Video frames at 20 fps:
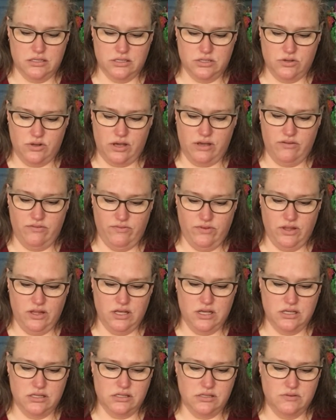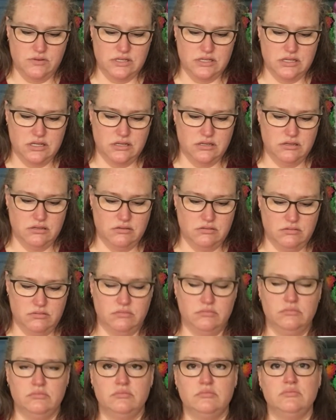so I could fill in so
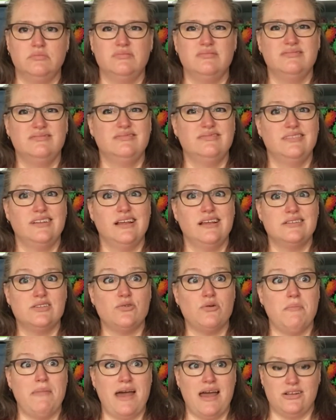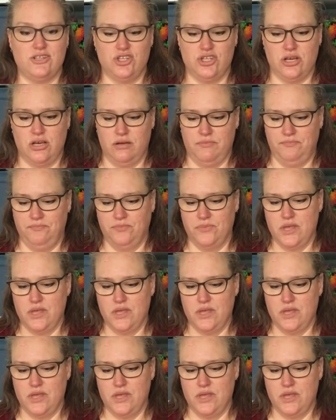it matched up.